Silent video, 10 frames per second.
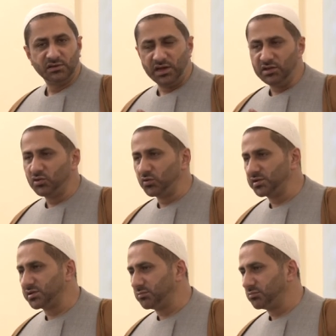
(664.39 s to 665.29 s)

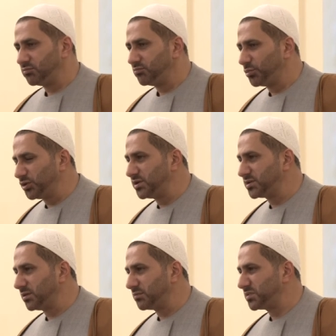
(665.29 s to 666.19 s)
Hinduism,
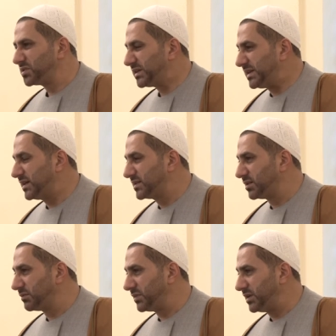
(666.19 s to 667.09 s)
Buddhism,
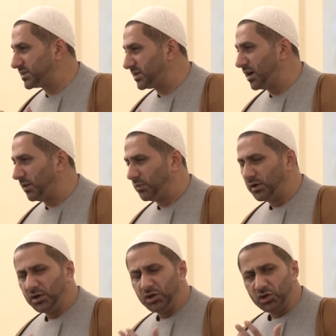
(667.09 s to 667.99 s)
Sikhism, Islam,
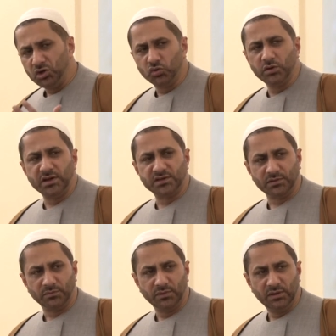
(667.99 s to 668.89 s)

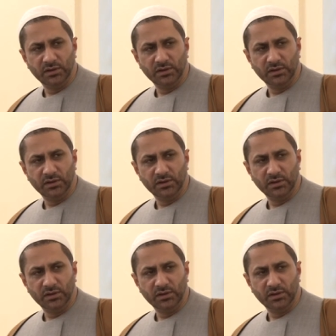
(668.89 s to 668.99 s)
Judaism